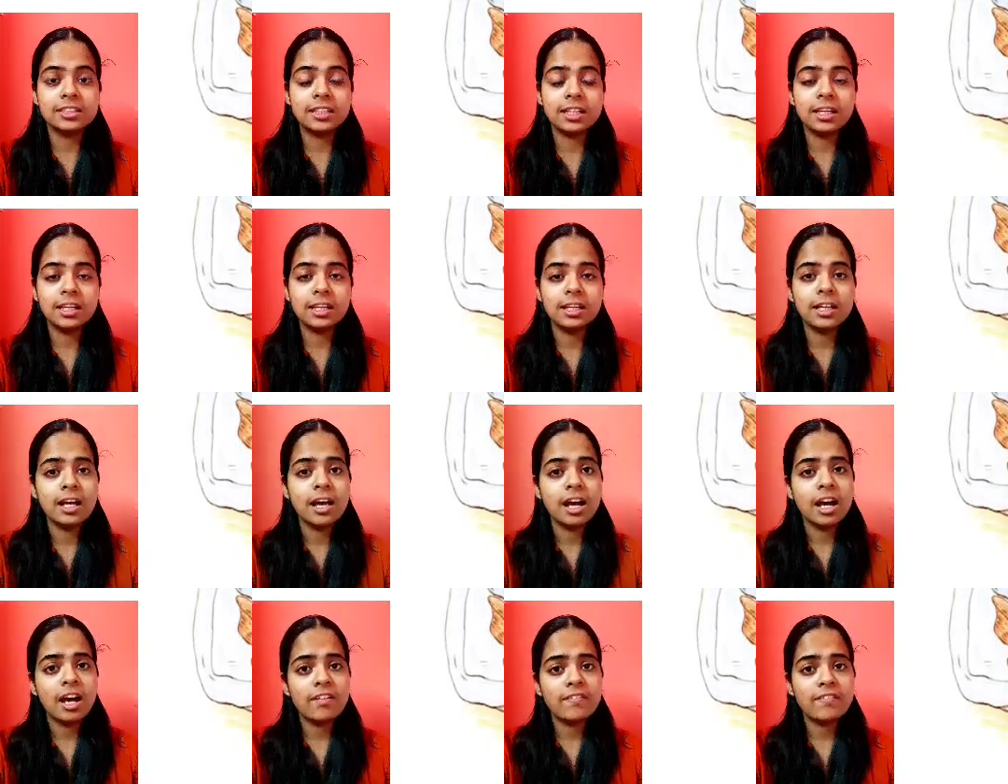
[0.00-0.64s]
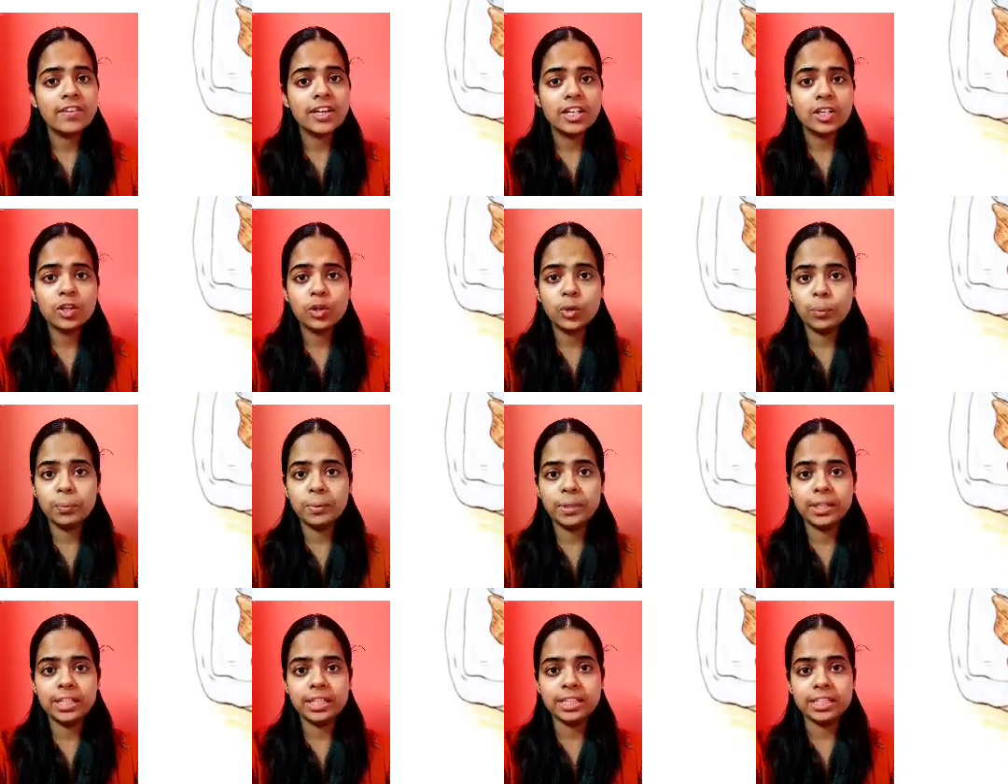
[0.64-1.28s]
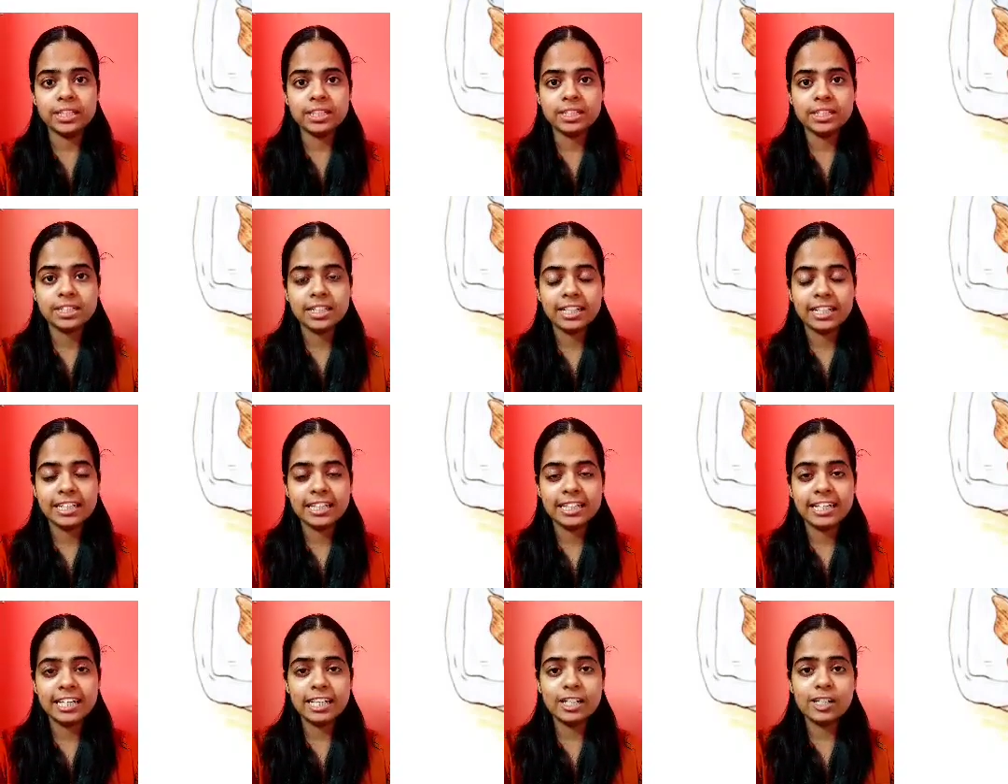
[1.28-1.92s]
3 are very obedient.
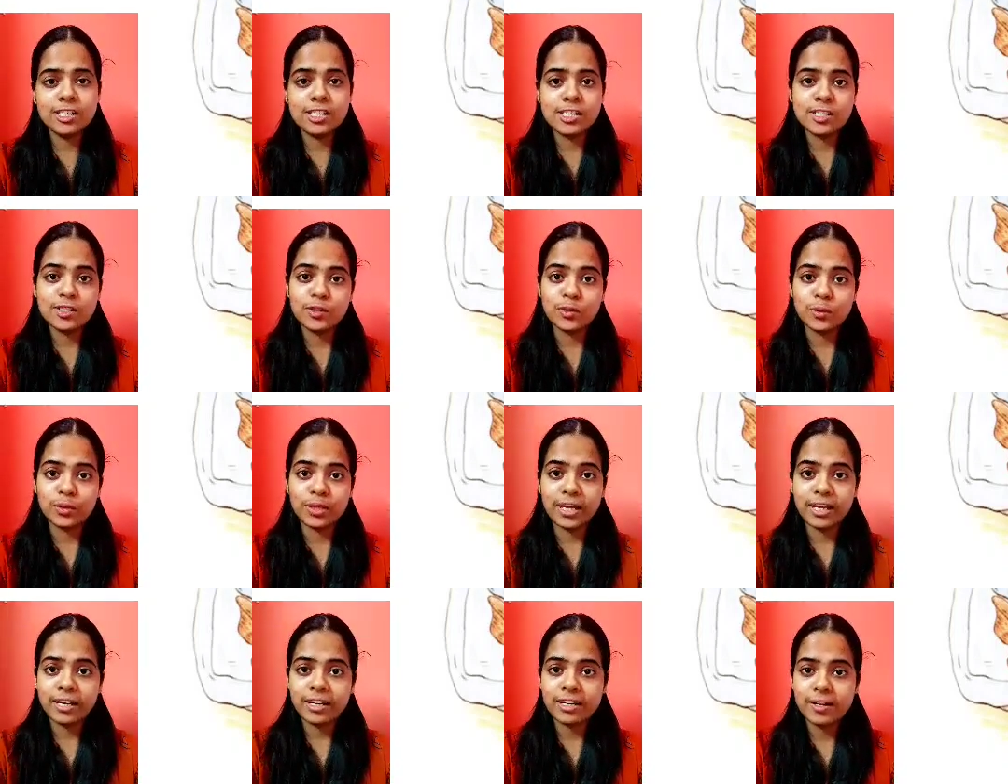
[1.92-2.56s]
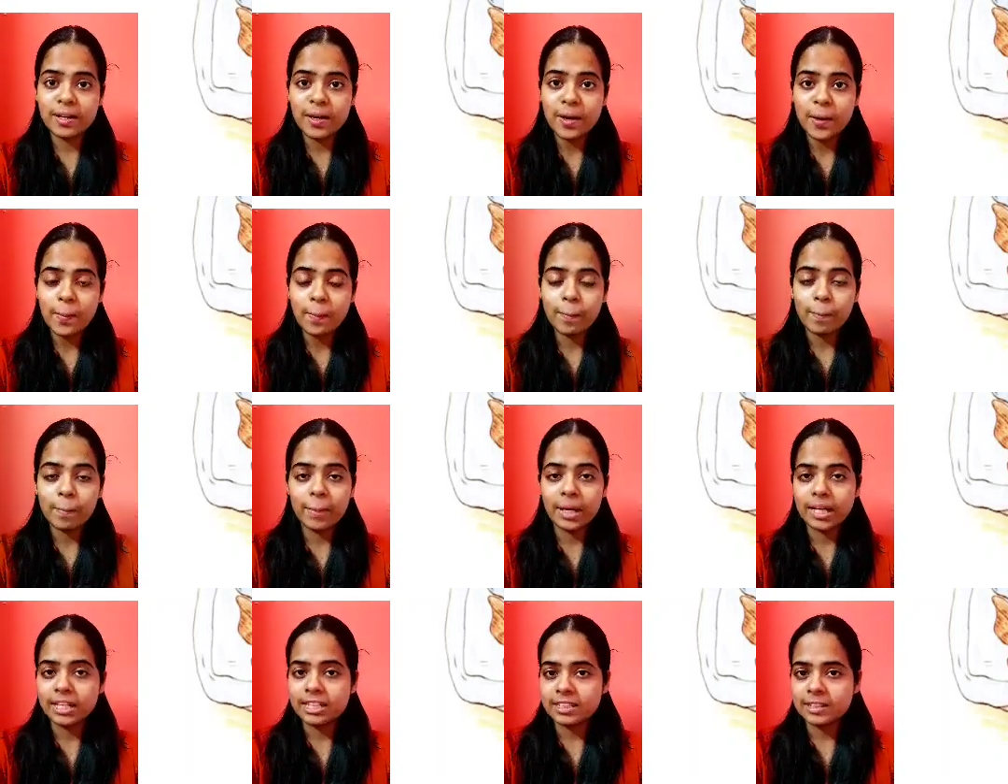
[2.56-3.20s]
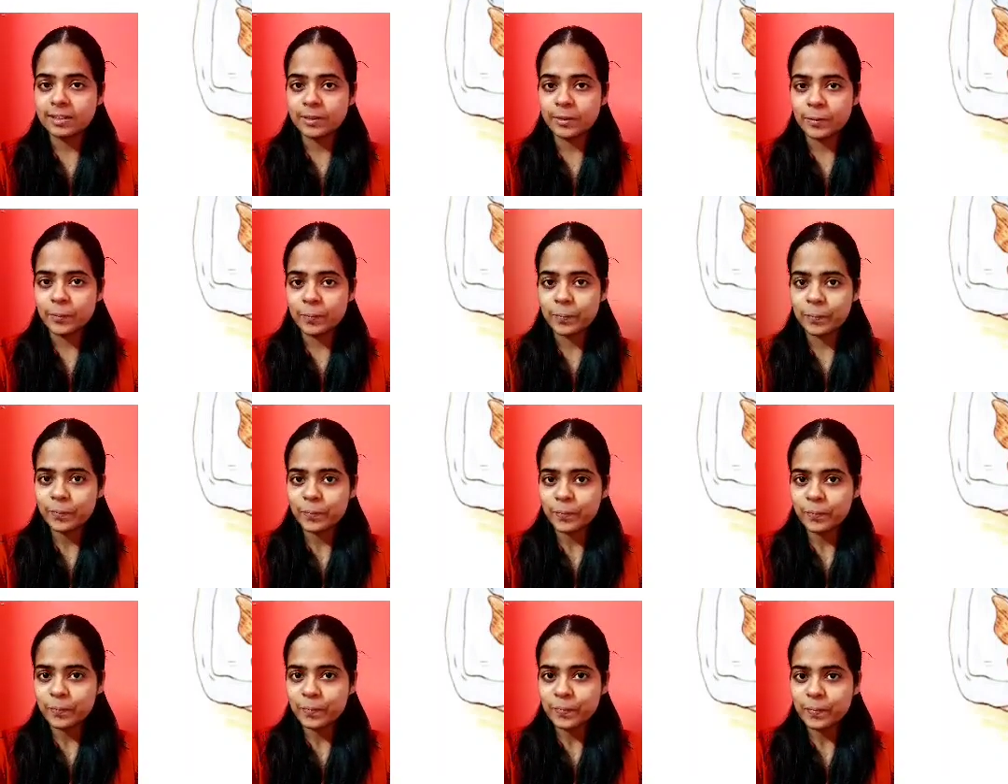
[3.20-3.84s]
They listen to their mother.
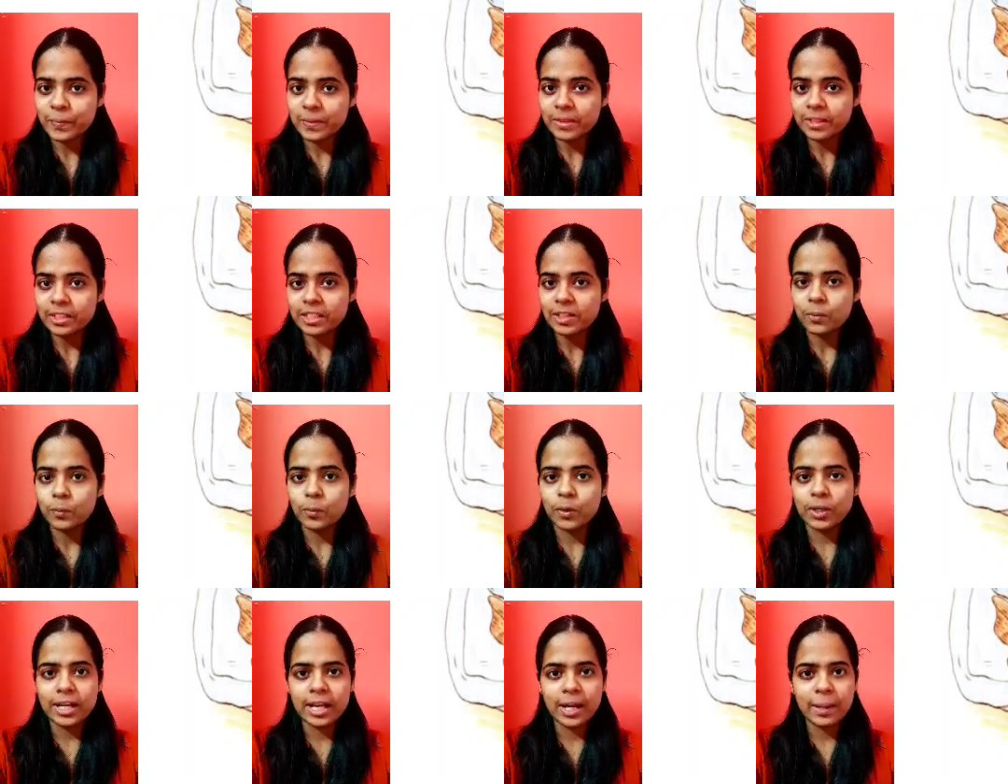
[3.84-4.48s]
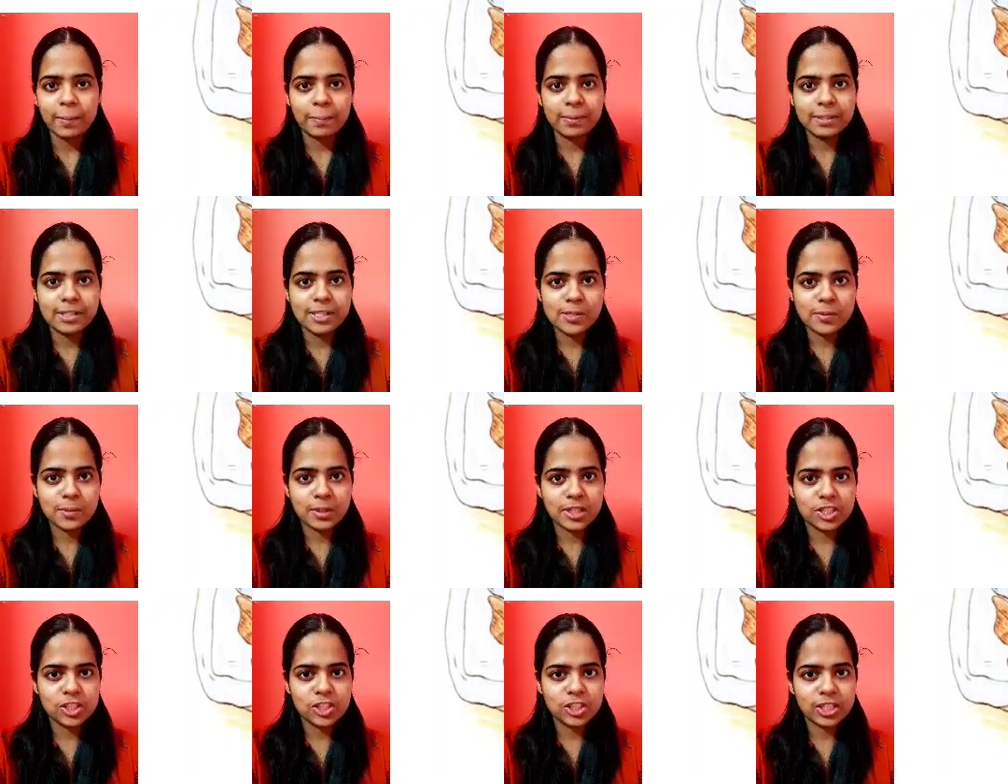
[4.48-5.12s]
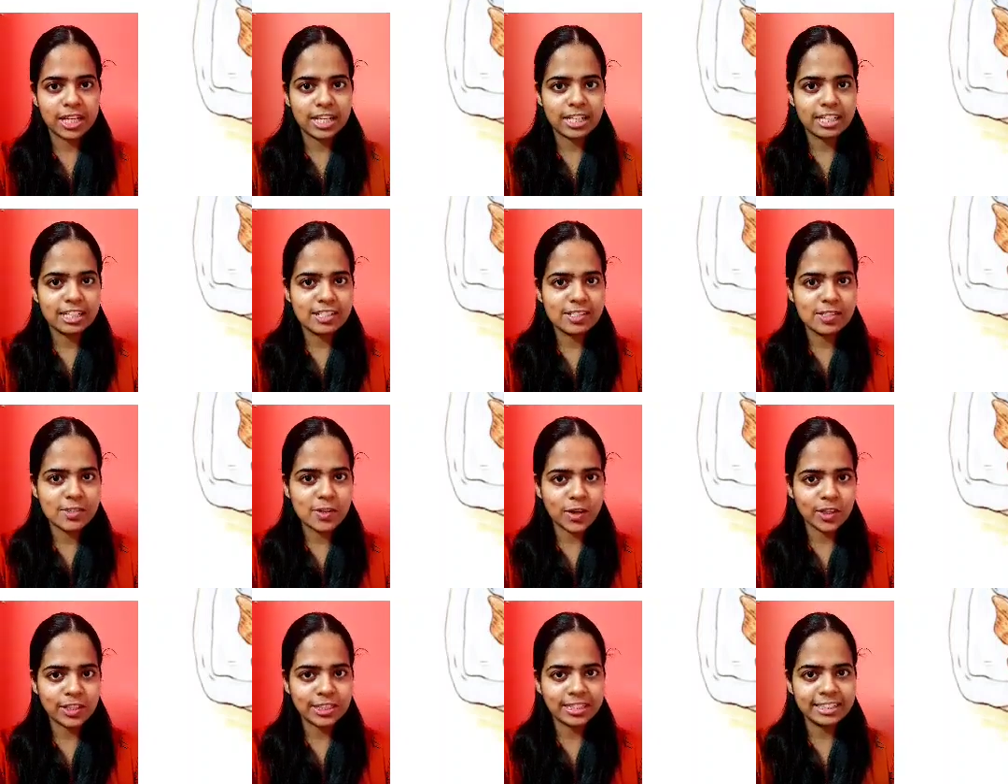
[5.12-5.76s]
What happens when a child
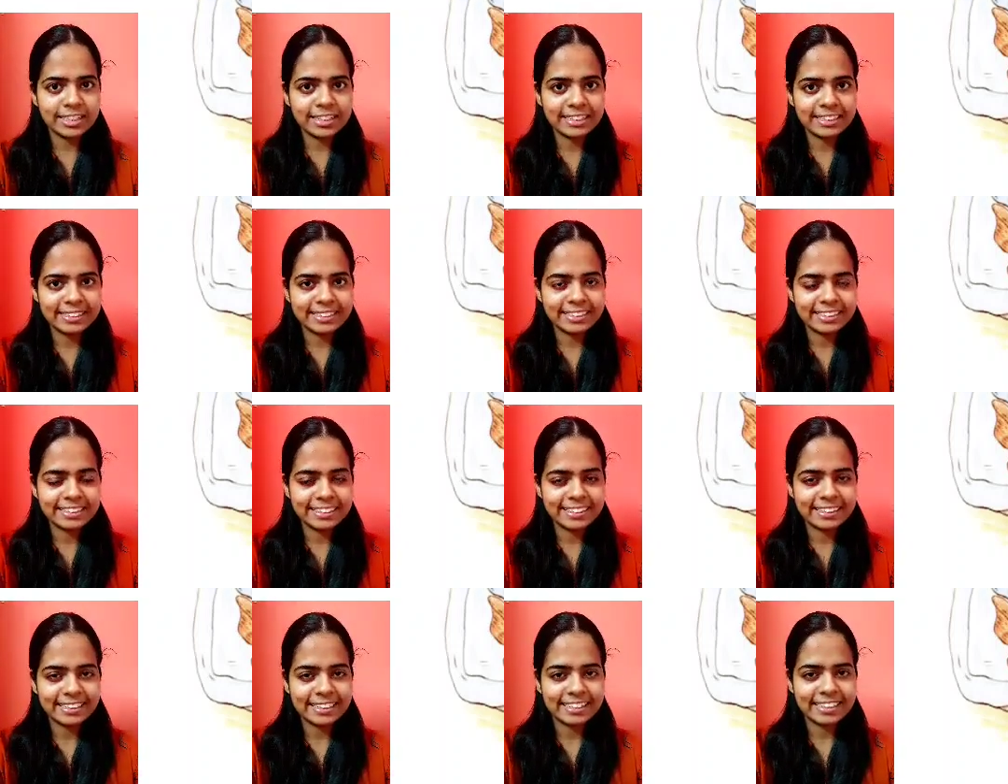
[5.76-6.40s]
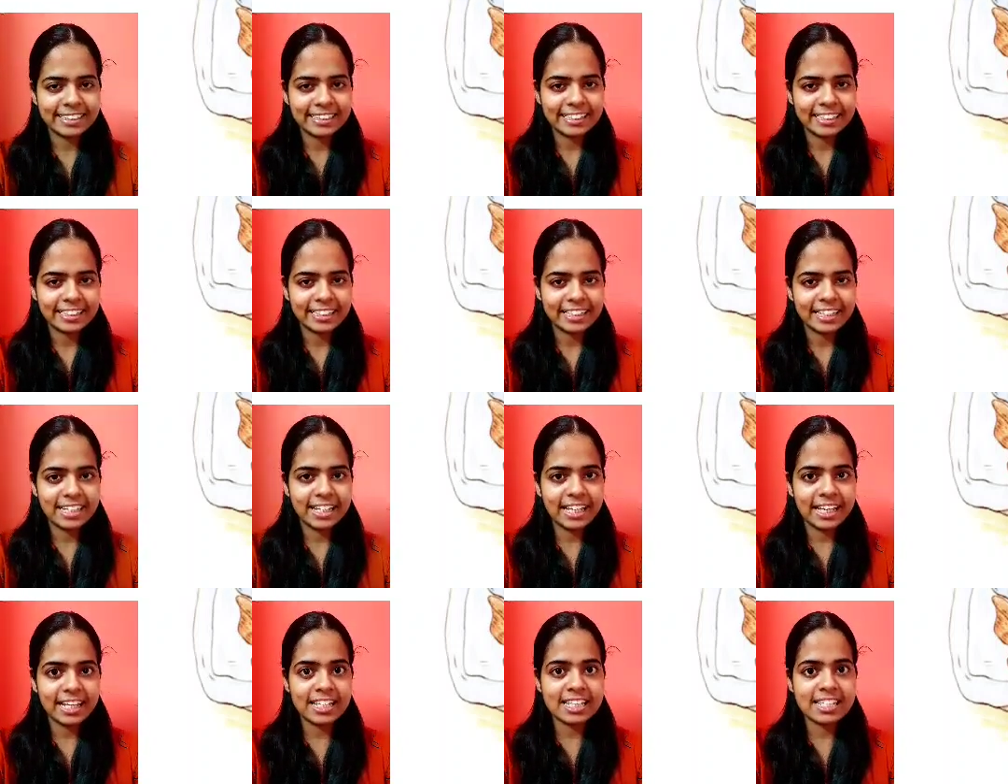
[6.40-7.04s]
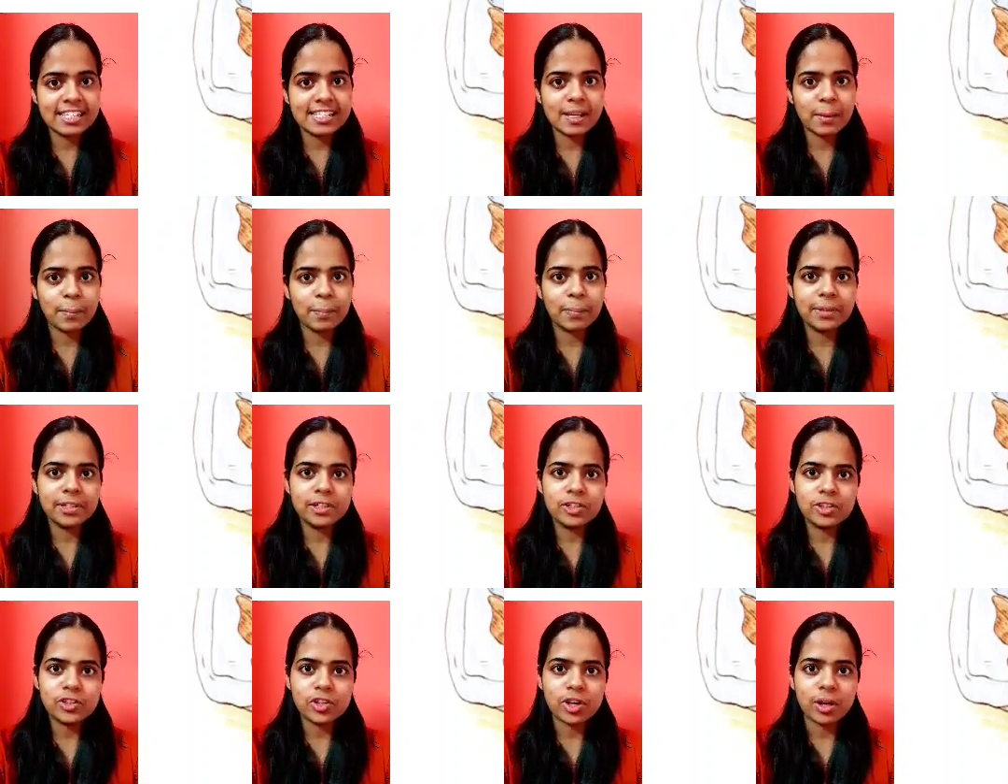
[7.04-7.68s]
is naughty? He ends up
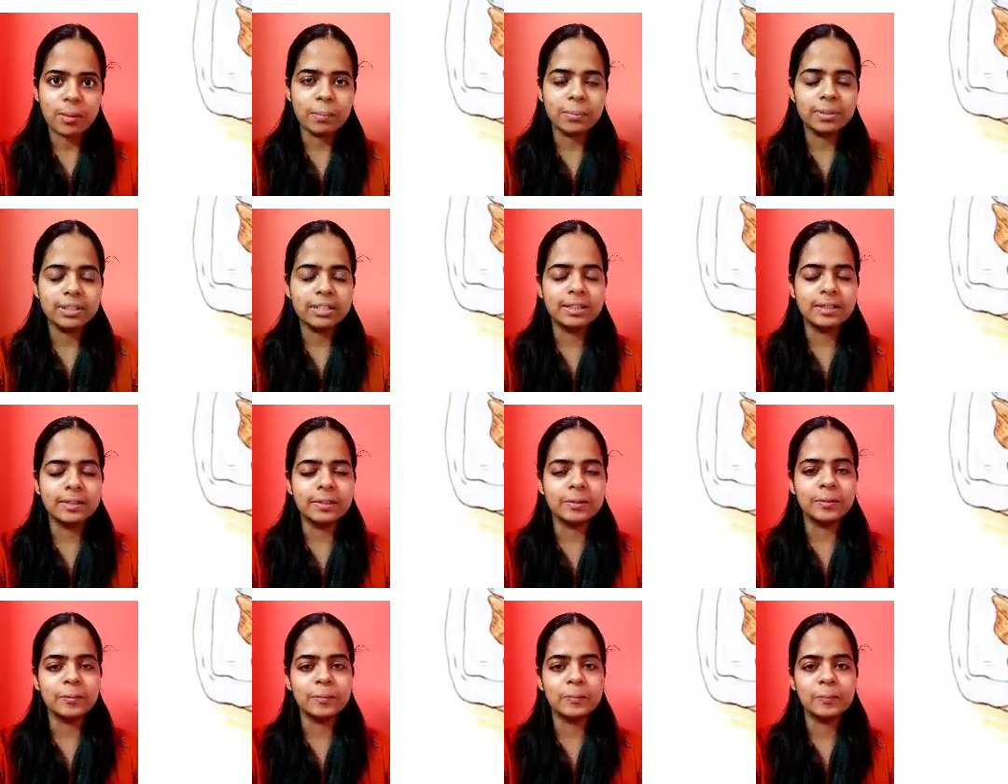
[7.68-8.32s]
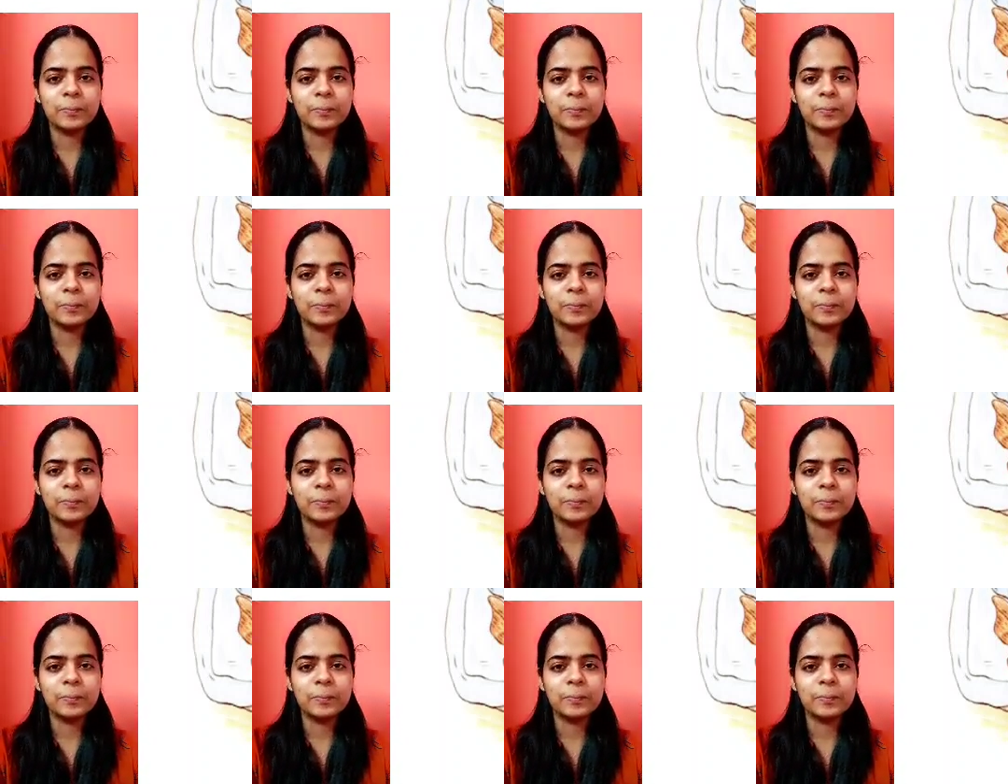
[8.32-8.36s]
in trouble.